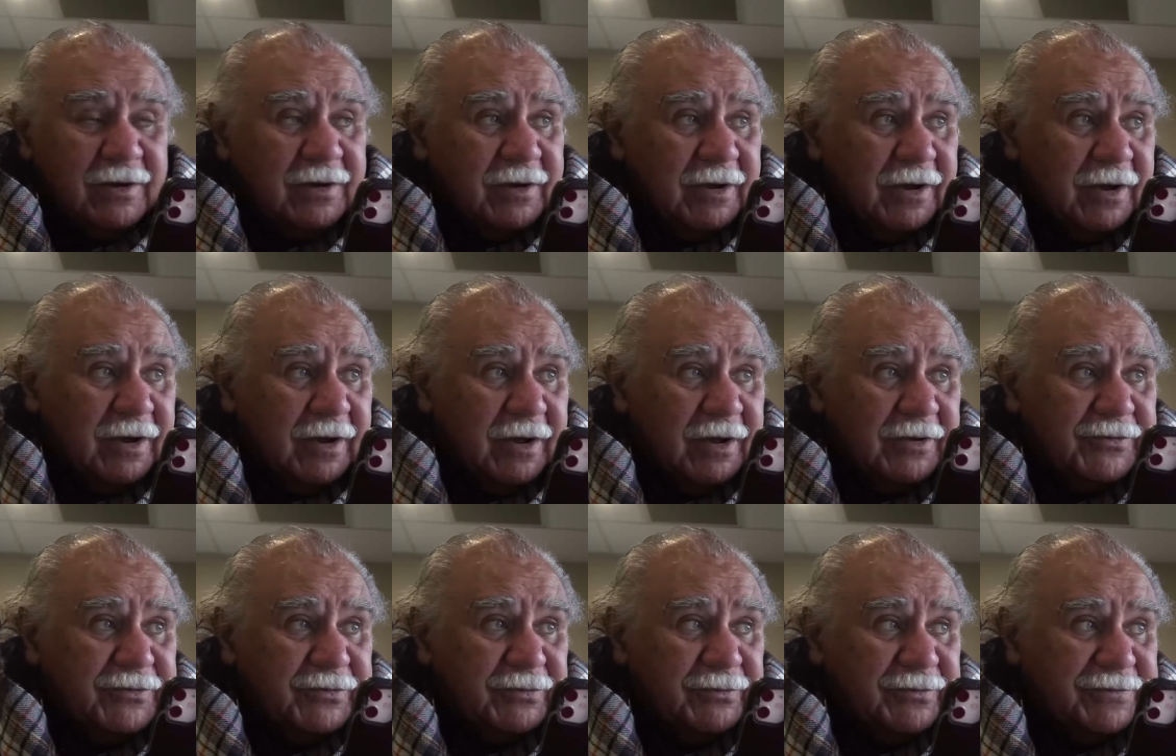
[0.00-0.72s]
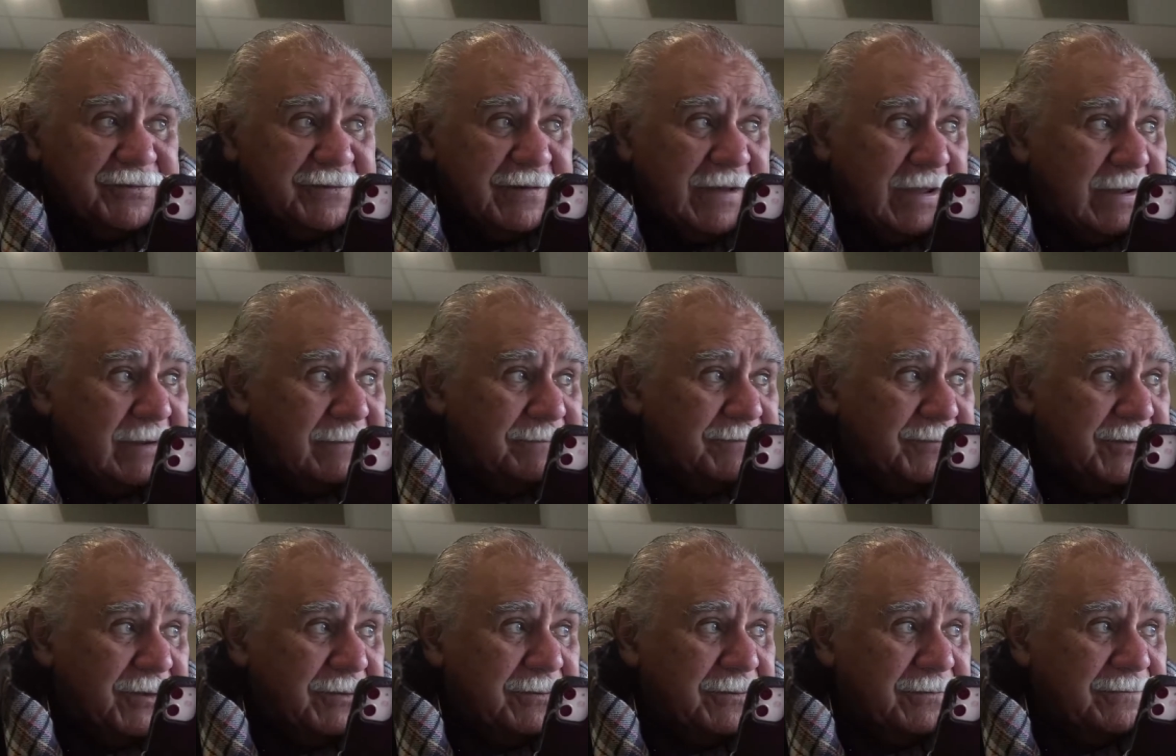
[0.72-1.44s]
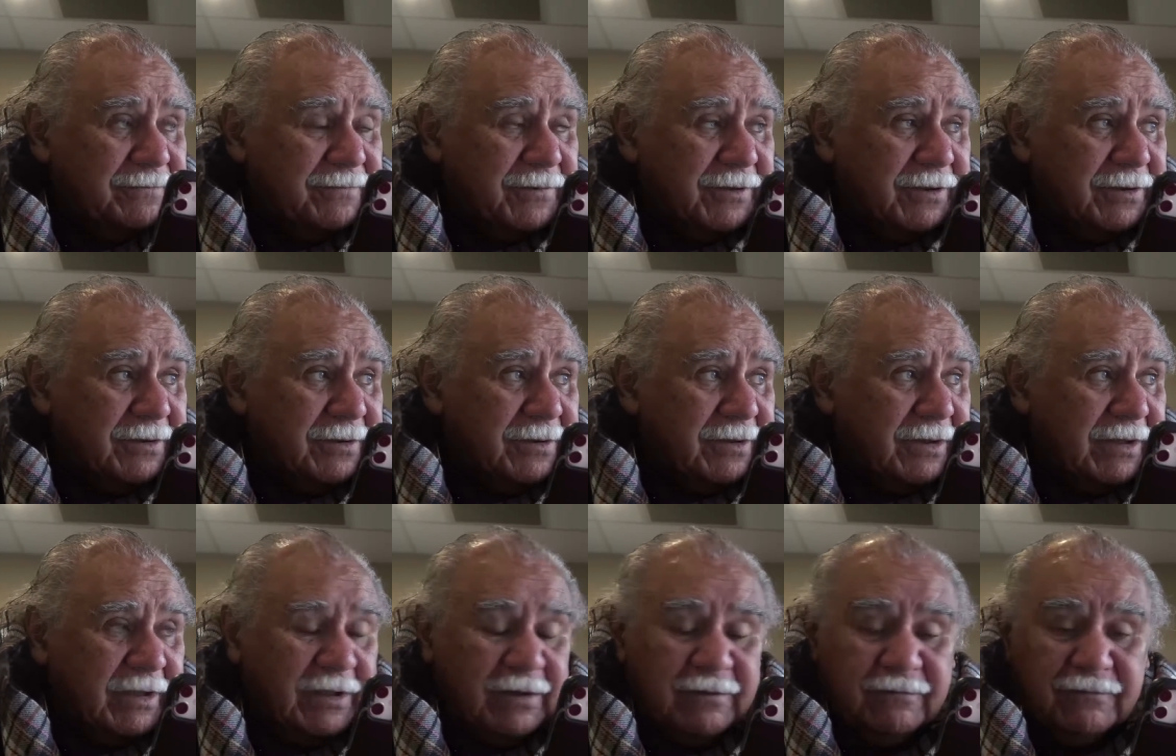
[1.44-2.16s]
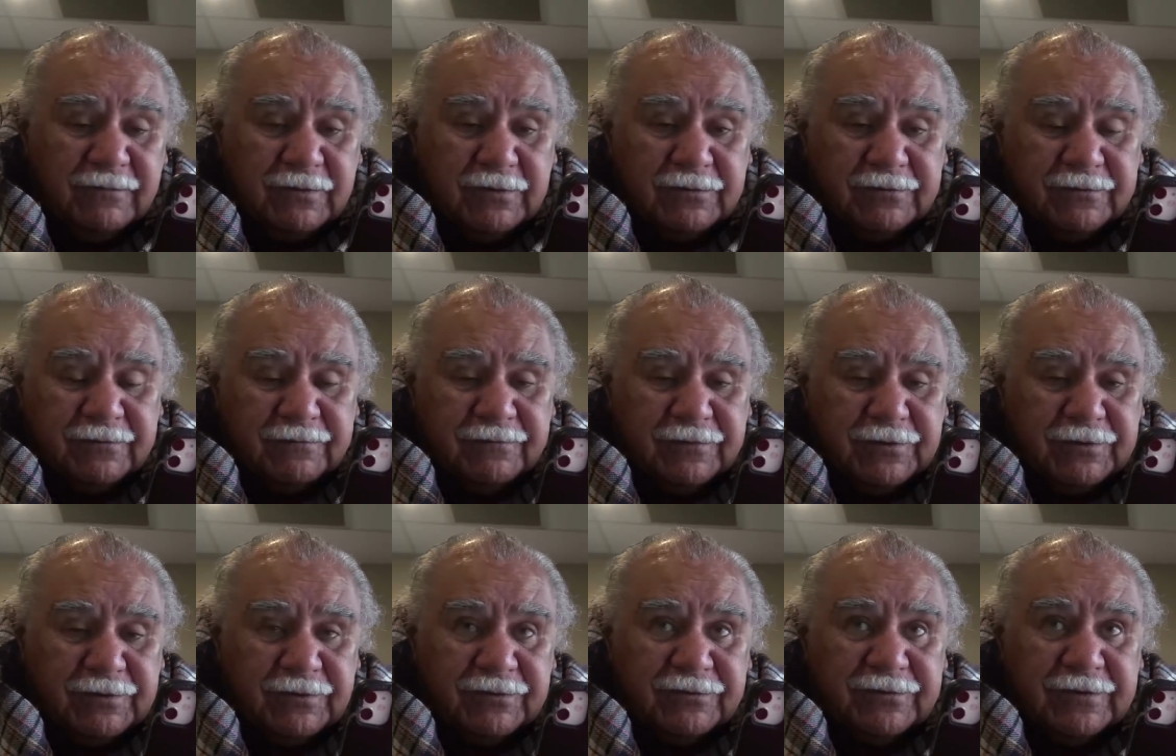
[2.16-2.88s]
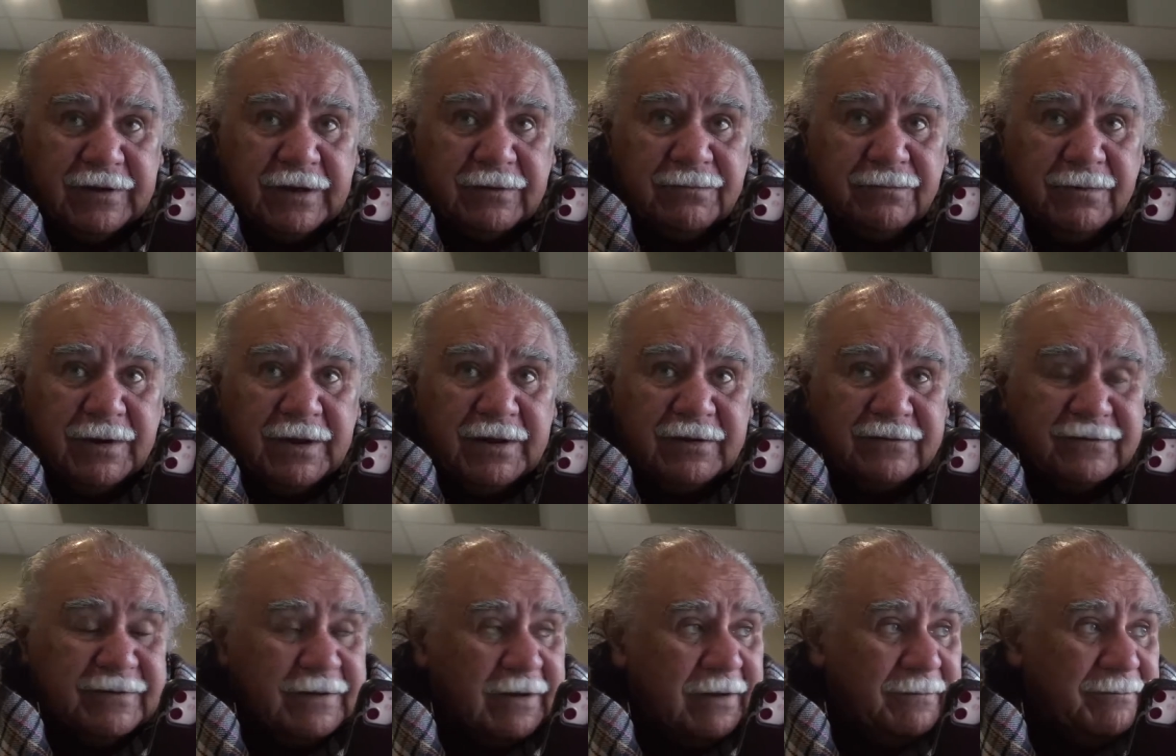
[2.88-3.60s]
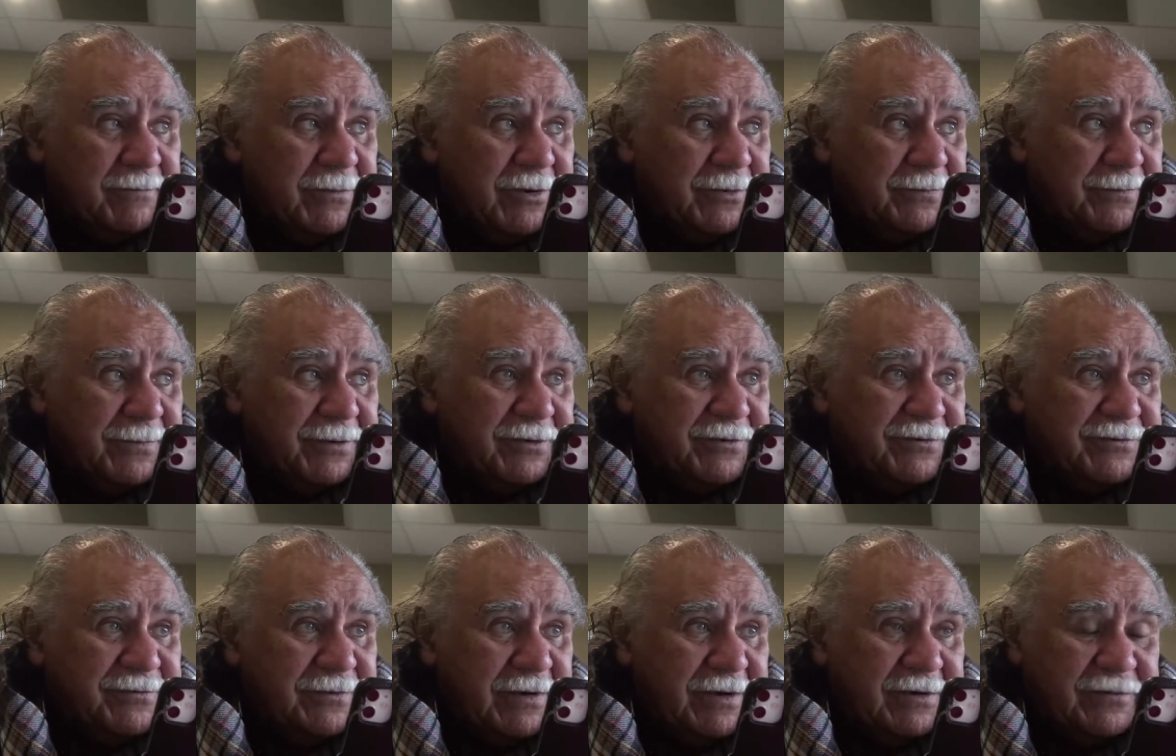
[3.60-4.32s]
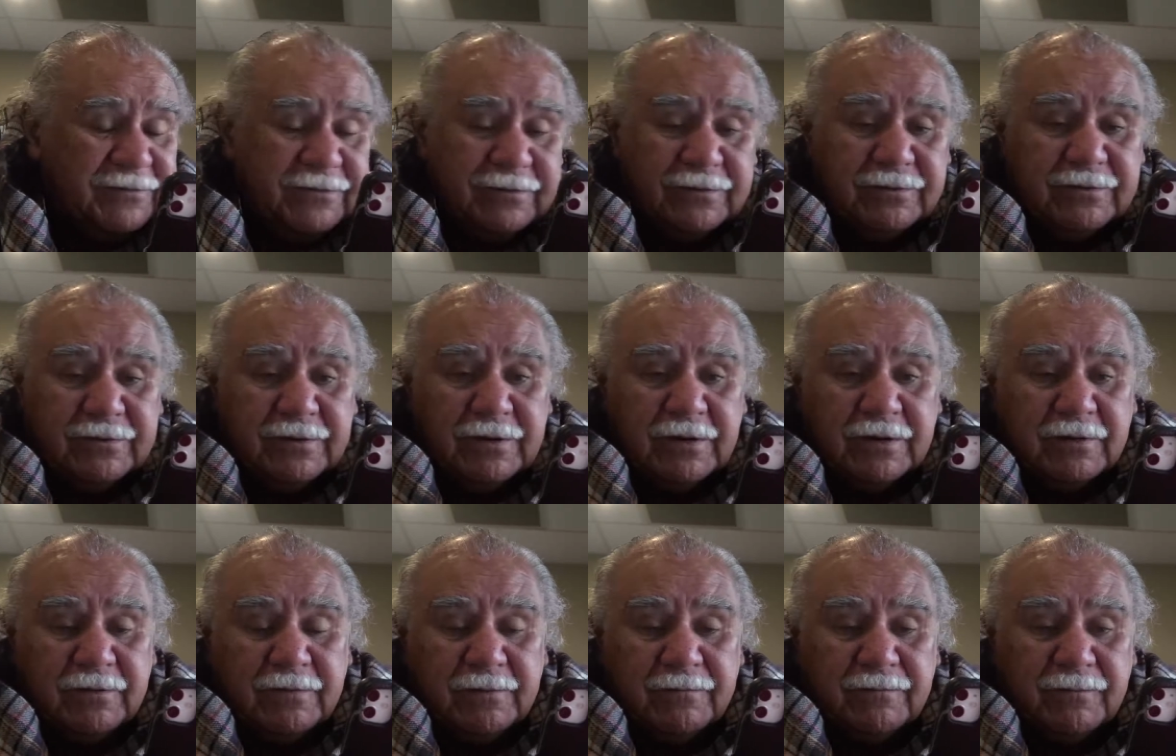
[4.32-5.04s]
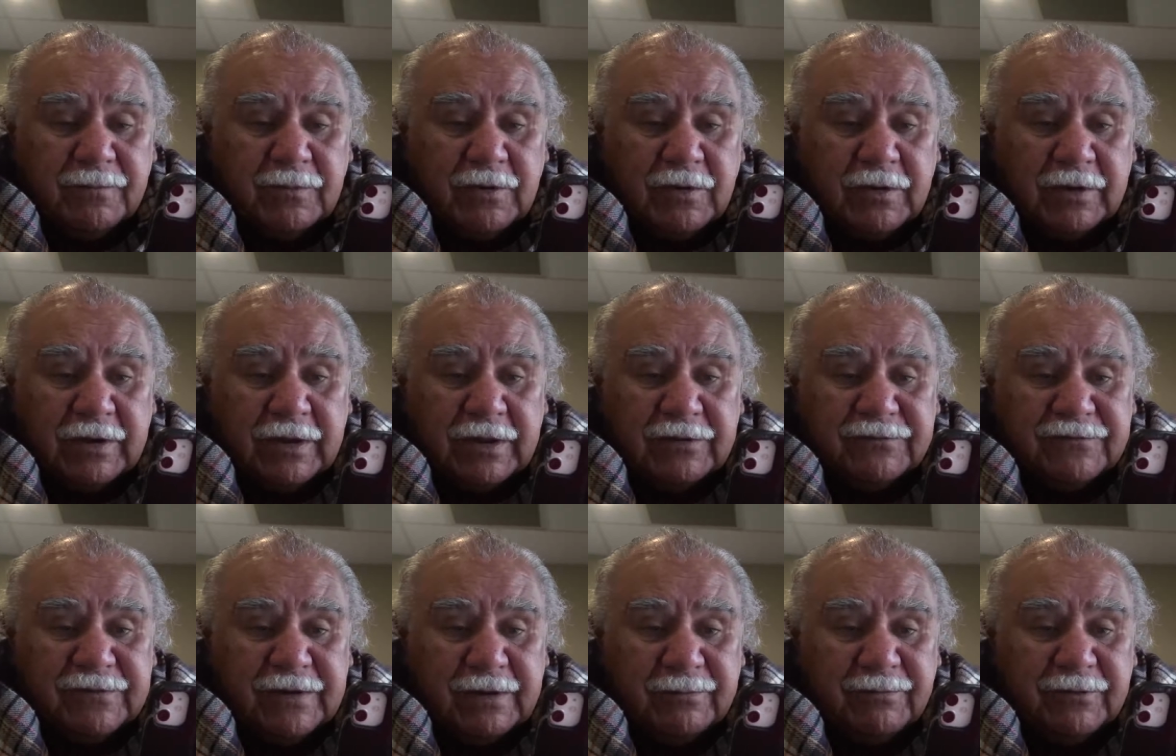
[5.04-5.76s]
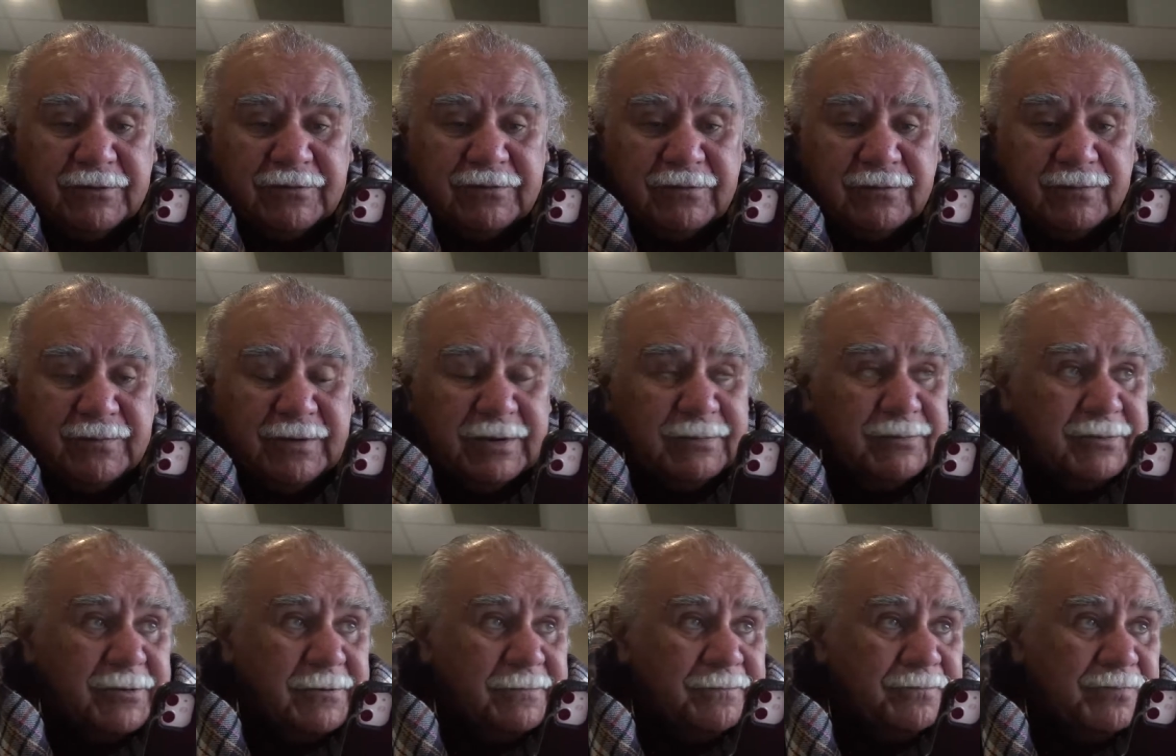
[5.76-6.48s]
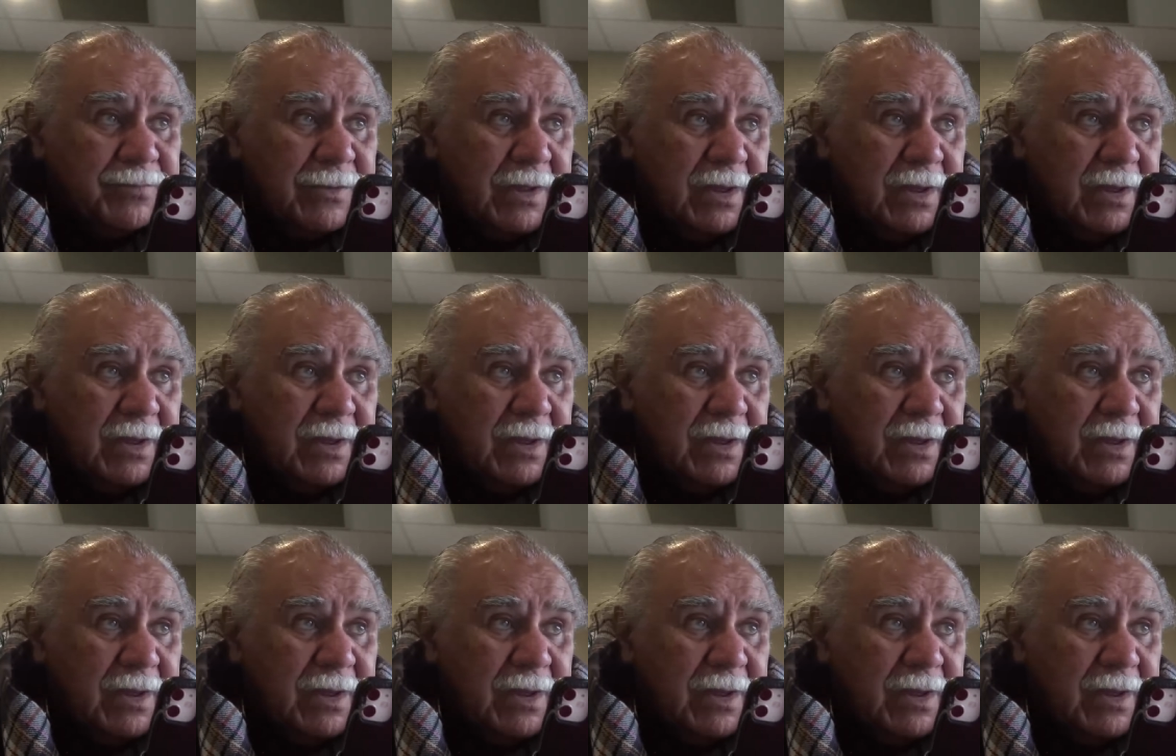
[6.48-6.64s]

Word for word: uh, to escape the, the evils of the New South Wales government administration um, against Aboriginal people.